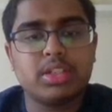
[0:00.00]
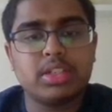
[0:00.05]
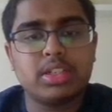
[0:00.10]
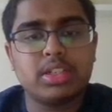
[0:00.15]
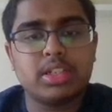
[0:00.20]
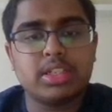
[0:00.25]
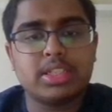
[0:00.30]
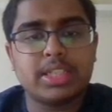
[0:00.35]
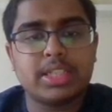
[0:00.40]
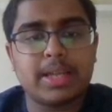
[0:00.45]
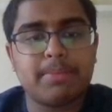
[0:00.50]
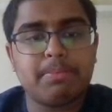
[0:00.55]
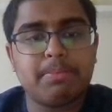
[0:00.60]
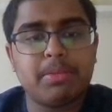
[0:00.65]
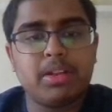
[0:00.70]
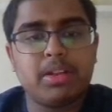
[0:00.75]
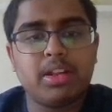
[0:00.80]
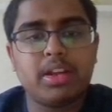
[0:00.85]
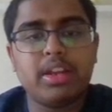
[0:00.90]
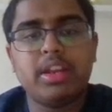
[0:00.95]

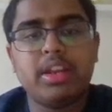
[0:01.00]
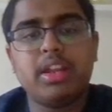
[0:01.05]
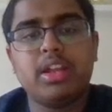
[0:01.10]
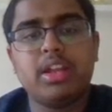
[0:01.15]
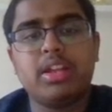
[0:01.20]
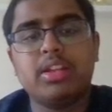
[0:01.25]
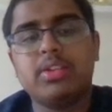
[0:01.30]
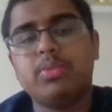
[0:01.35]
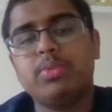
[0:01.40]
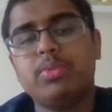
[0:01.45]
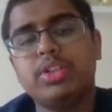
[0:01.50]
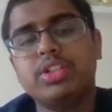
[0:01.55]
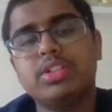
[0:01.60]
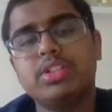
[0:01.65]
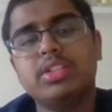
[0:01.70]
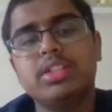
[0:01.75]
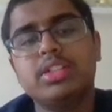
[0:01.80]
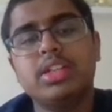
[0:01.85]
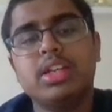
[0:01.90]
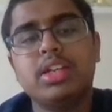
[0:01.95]
sample line, which
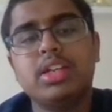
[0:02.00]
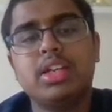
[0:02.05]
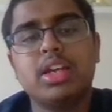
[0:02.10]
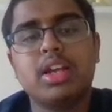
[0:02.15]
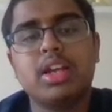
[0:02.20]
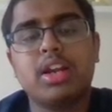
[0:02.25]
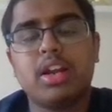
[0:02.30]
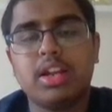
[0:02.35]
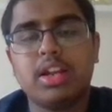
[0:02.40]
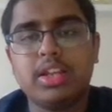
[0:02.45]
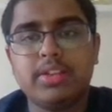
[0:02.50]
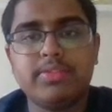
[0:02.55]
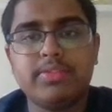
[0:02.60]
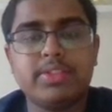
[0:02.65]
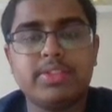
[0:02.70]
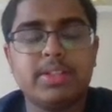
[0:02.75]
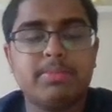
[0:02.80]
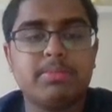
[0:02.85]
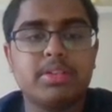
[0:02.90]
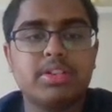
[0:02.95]
is kind of
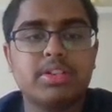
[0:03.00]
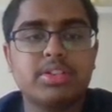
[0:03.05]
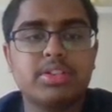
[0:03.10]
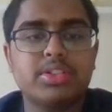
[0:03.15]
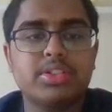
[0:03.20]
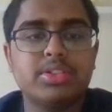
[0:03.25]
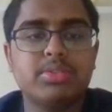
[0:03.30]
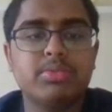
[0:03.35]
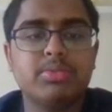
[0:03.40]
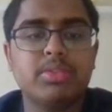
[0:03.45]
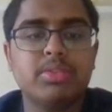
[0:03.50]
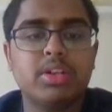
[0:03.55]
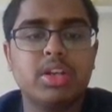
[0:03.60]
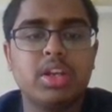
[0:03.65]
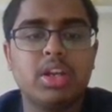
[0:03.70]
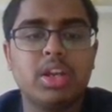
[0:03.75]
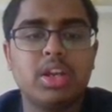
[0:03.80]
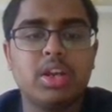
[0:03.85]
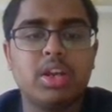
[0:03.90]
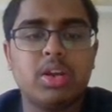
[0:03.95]
similar to
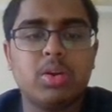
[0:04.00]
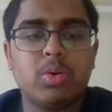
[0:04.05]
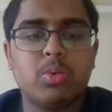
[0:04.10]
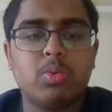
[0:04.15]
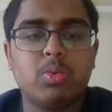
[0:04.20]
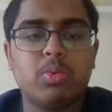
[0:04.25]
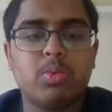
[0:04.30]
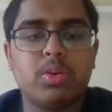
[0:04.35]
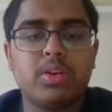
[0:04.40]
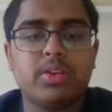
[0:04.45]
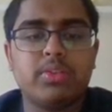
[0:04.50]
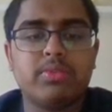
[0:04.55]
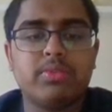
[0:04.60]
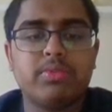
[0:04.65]
one of